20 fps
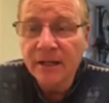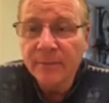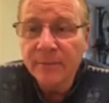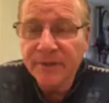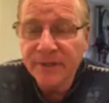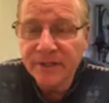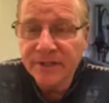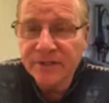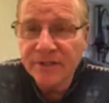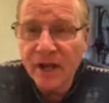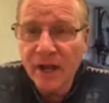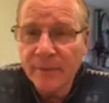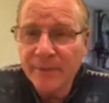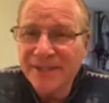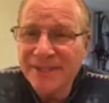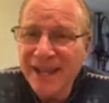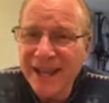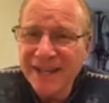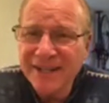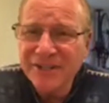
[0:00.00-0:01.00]
But this time
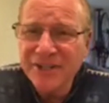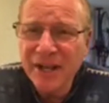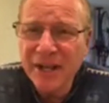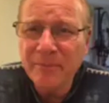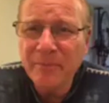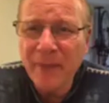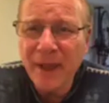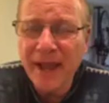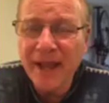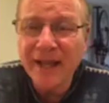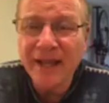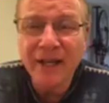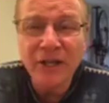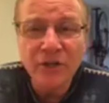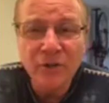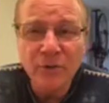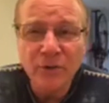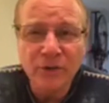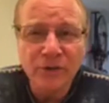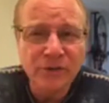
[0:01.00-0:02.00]
it's NJ Pack in
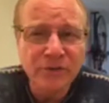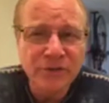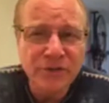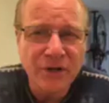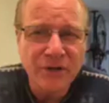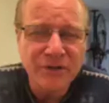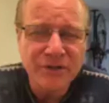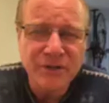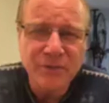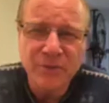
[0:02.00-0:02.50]
Newark, New Jersey,